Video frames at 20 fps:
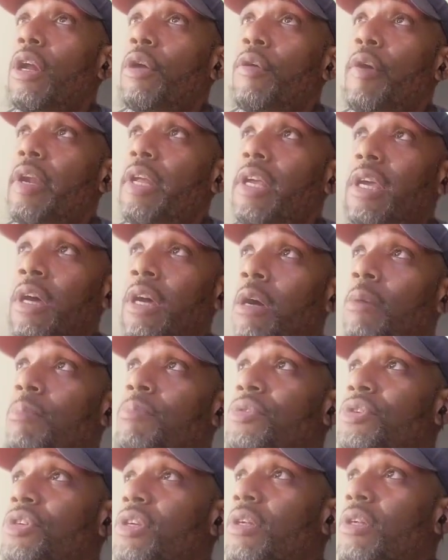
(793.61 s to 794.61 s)
It already
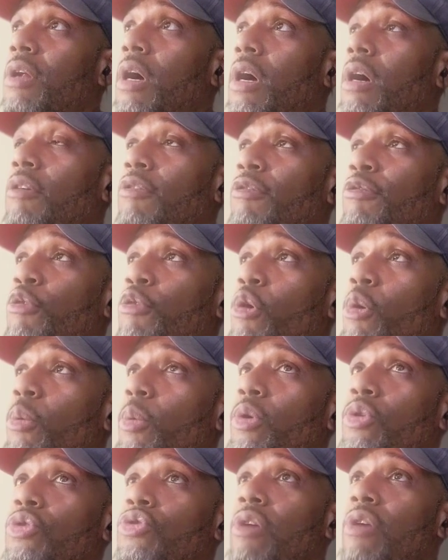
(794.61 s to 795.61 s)
comes in
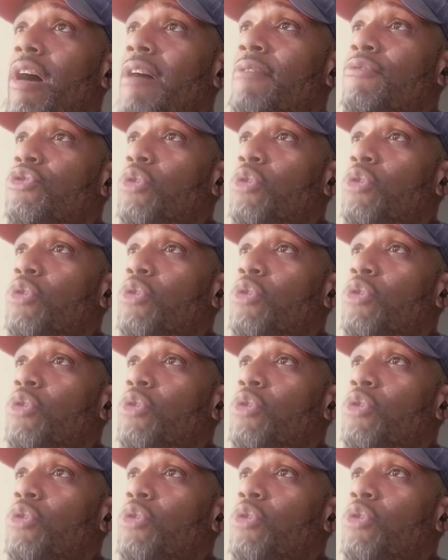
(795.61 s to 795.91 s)
4-wheel drive,